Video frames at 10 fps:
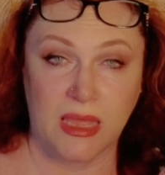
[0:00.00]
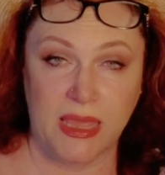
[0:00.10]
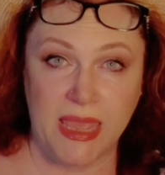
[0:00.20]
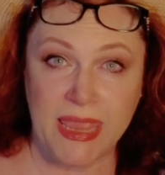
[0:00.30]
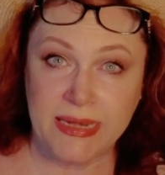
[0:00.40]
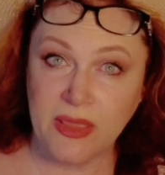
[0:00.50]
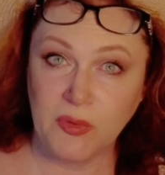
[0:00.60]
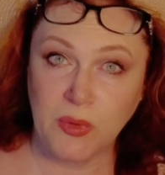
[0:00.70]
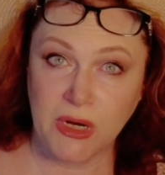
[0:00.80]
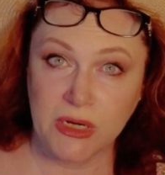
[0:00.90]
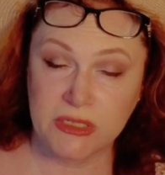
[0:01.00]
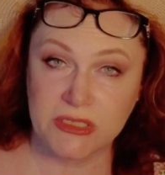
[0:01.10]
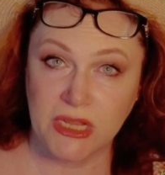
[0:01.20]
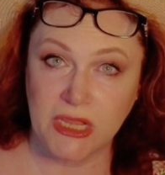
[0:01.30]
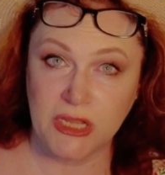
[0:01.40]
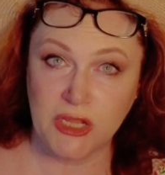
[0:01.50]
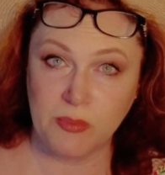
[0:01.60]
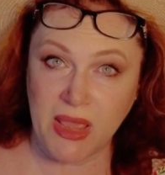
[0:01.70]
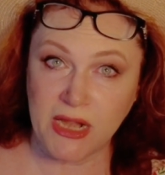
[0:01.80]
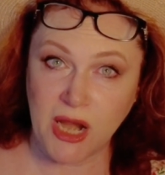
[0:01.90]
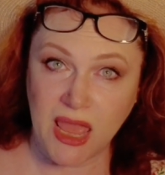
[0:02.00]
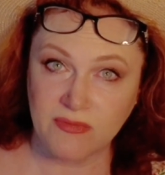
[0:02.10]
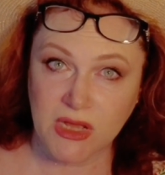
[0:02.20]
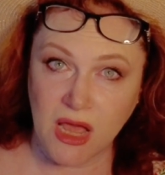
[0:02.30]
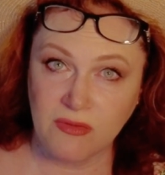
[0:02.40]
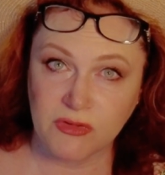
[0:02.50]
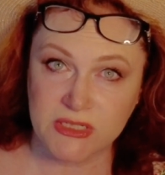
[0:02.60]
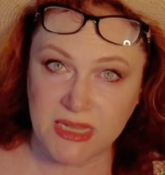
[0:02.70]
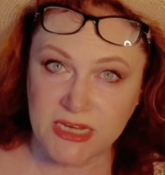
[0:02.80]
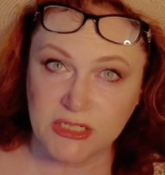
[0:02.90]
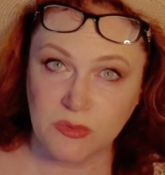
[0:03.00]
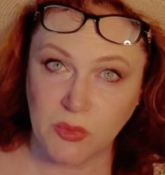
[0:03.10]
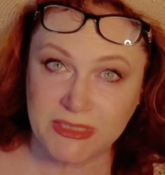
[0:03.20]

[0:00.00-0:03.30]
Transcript: In other words, you better have a conversation with